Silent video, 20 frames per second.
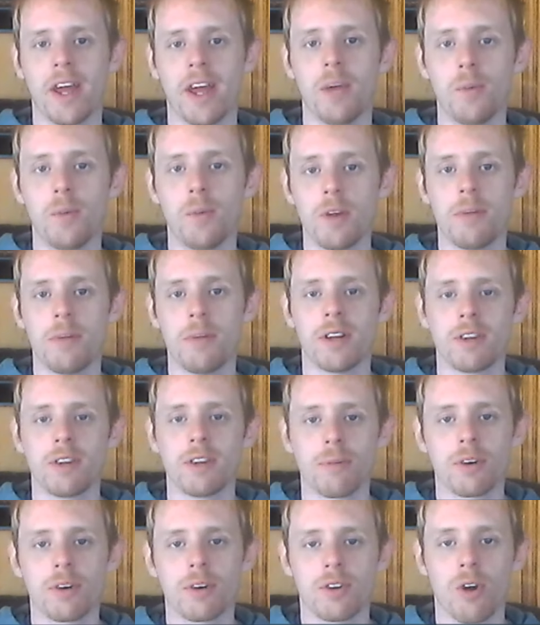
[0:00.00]
He would have been a
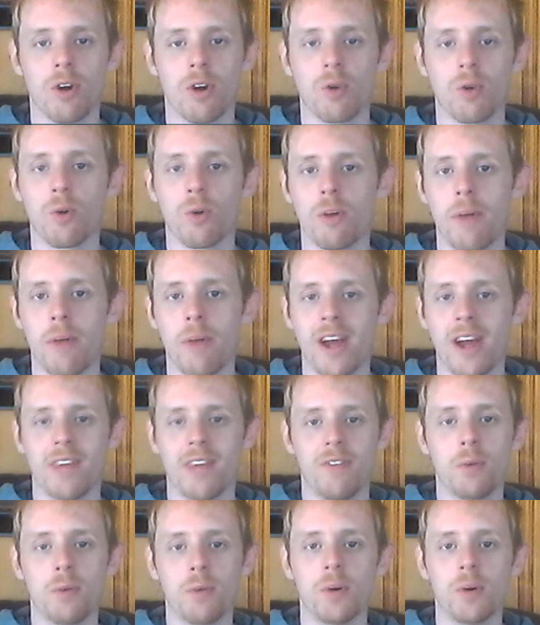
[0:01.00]
superstar quarterback
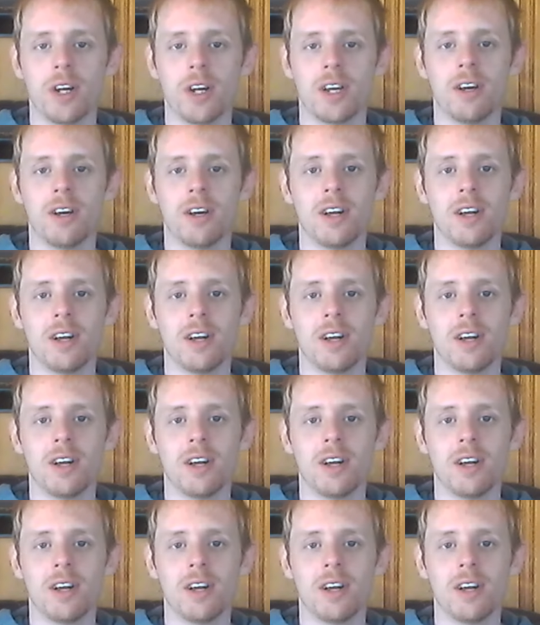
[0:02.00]
if he wasn't